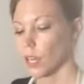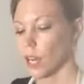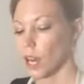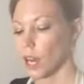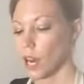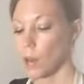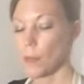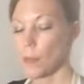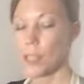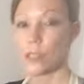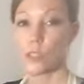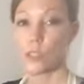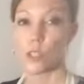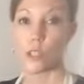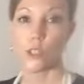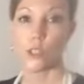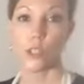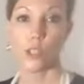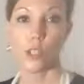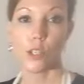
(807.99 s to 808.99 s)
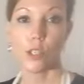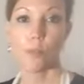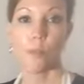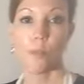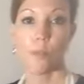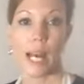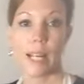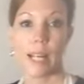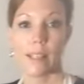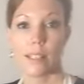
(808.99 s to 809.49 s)
Um, it's a good
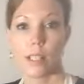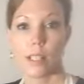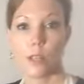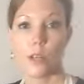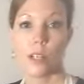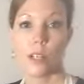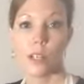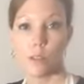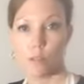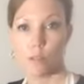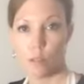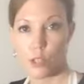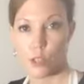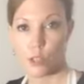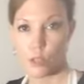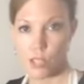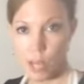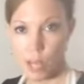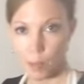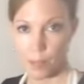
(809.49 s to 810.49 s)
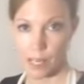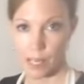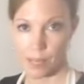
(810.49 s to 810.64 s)
bacteria for your tummy.